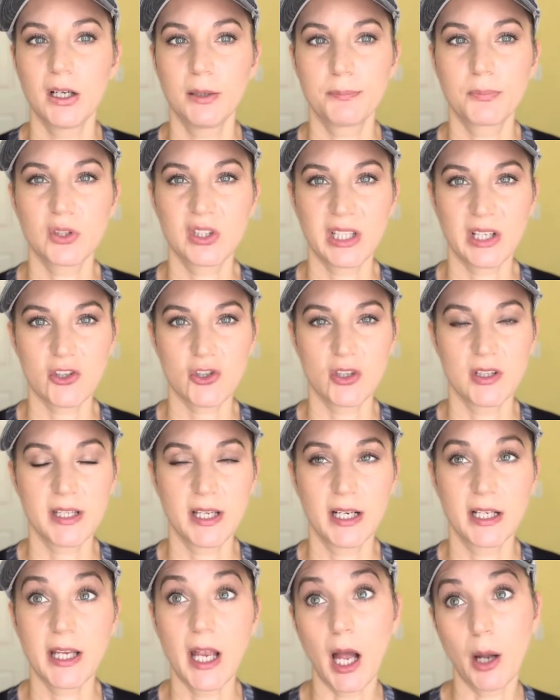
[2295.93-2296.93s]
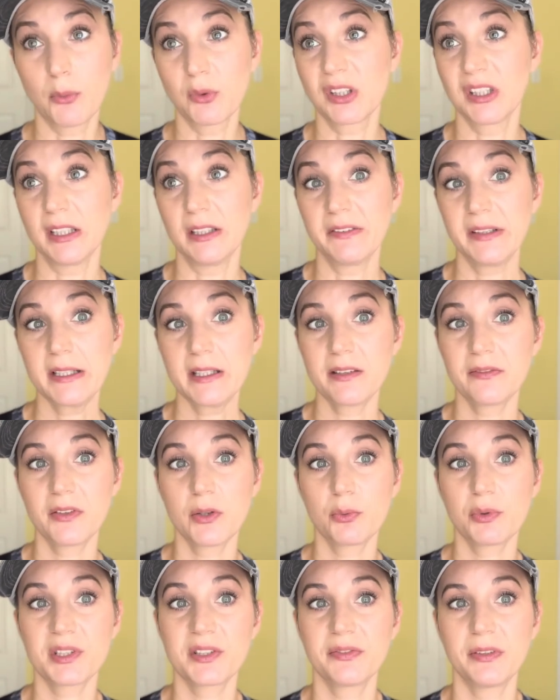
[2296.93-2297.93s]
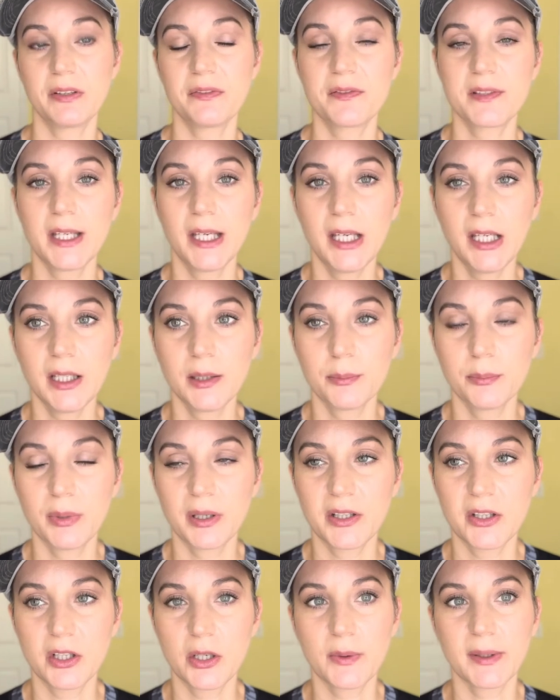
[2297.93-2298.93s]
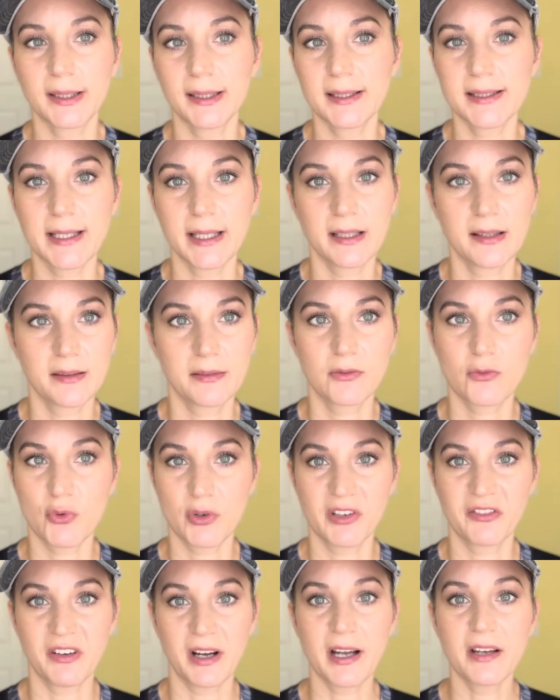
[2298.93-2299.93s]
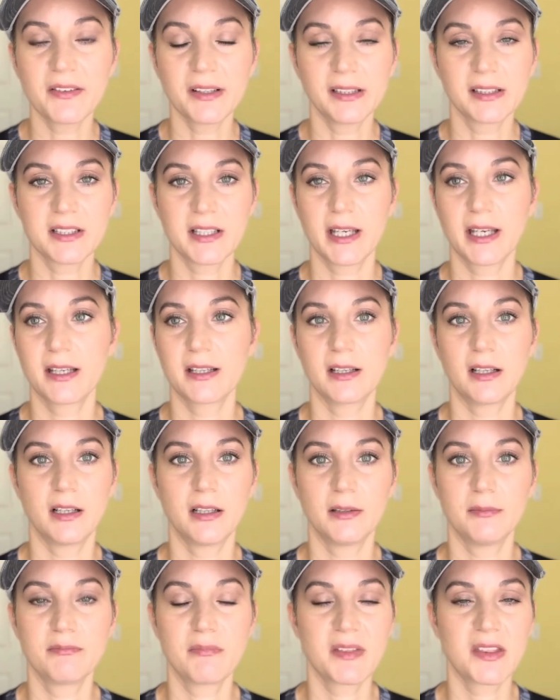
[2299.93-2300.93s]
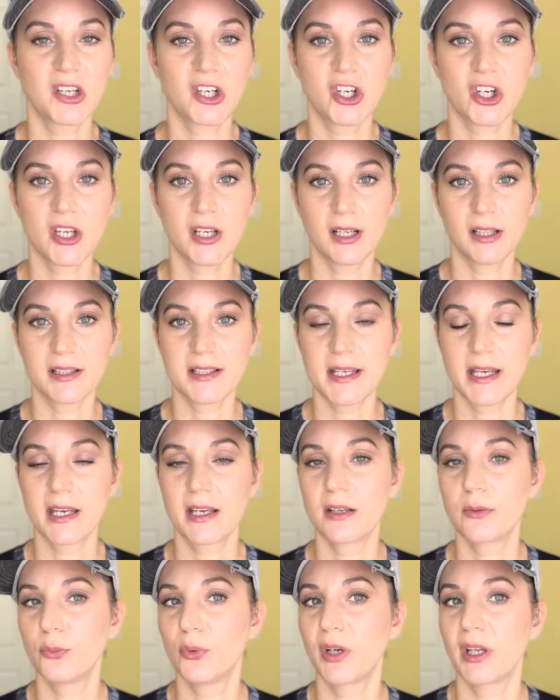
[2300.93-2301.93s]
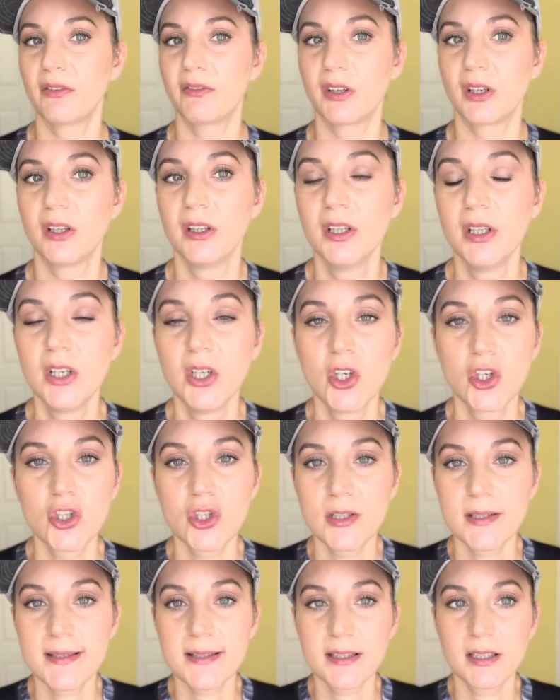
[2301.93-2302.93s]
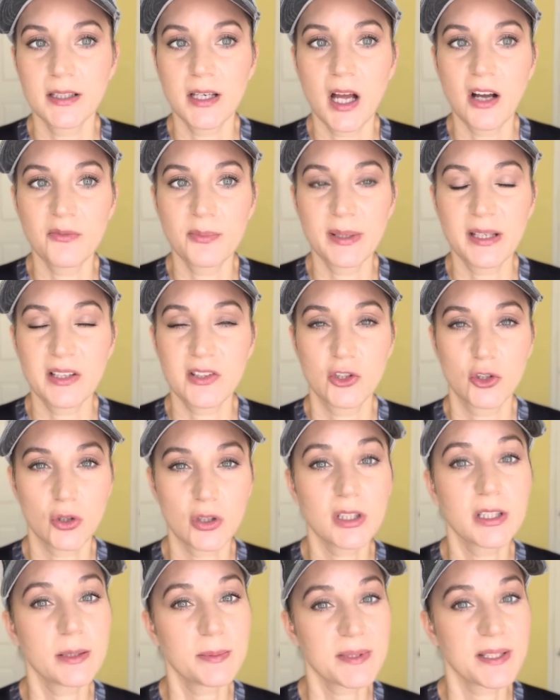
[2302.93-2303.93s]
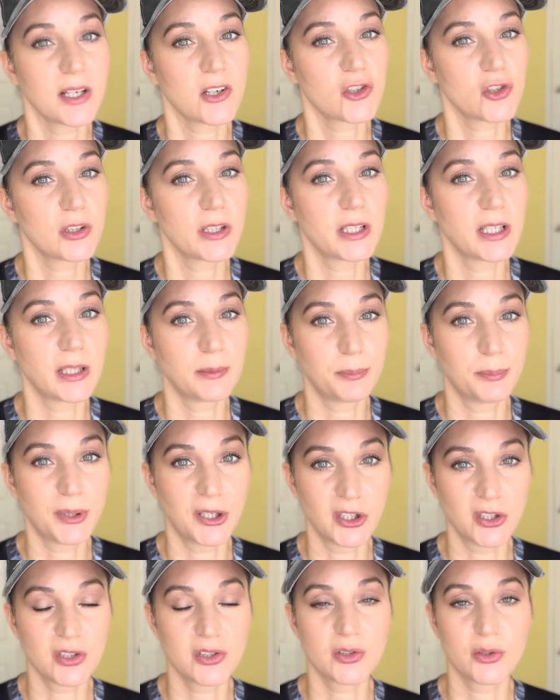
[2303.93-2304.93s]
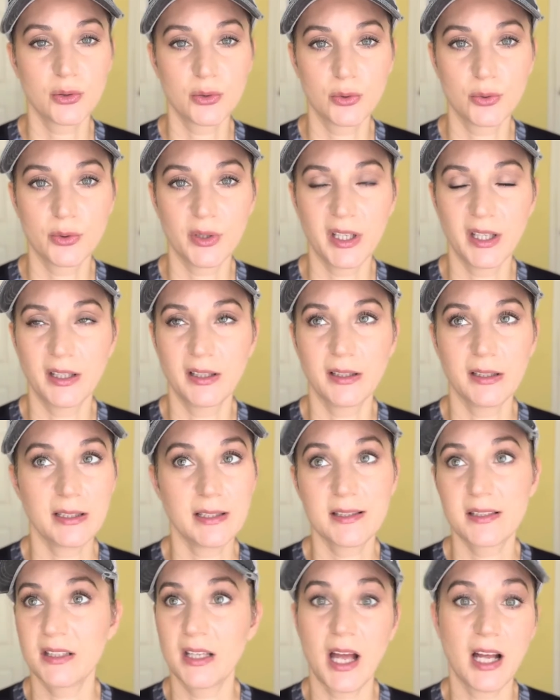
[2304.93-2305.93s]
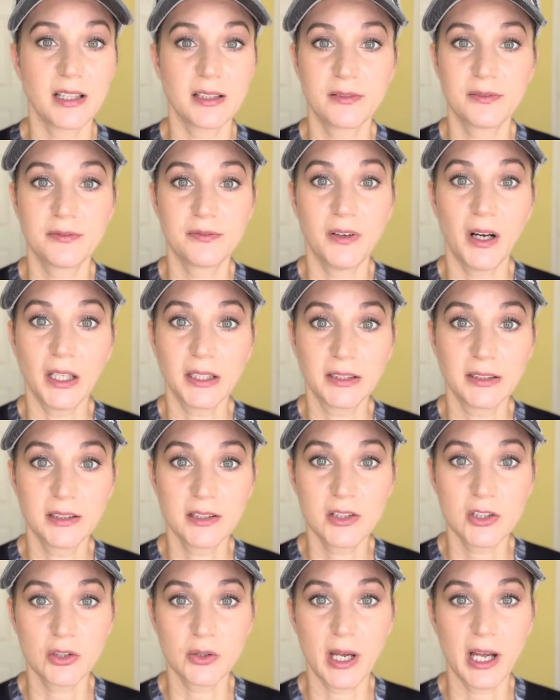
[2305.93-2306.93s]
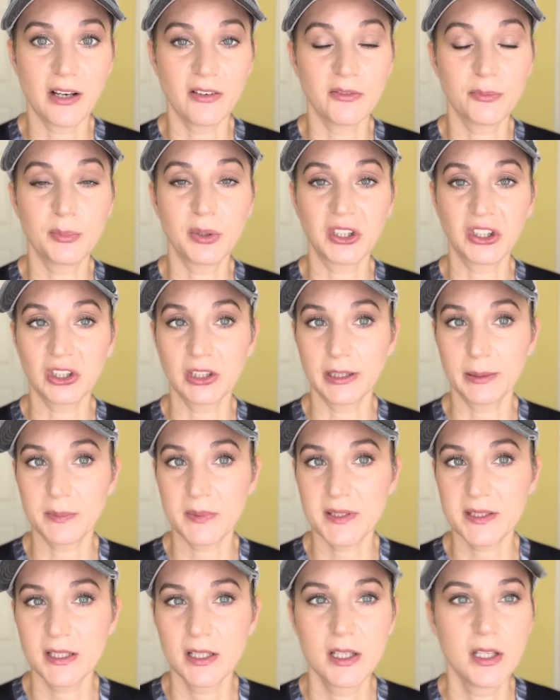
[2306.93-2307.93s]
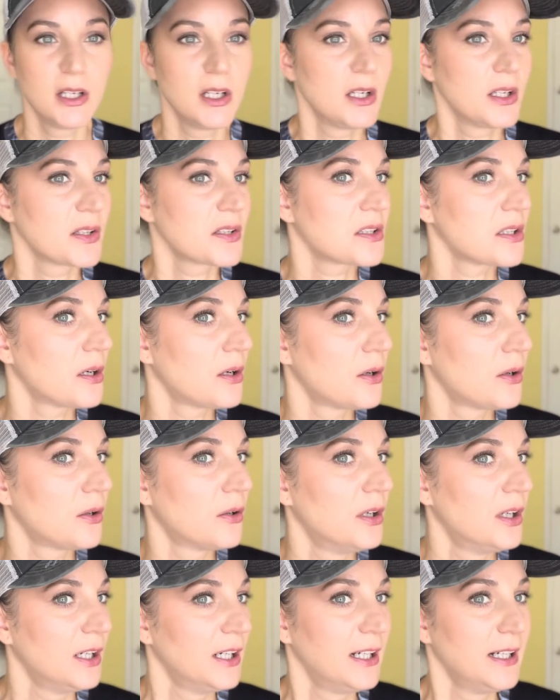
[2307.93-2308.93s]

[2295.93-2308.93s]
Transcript: protection there. Yeah, I would love it if it was 50, but you know what, I'll take 25, I'll take 30, I'll take whatever, just enough, because your lips actually get burnt too, and it's not fun to have burnt lips. So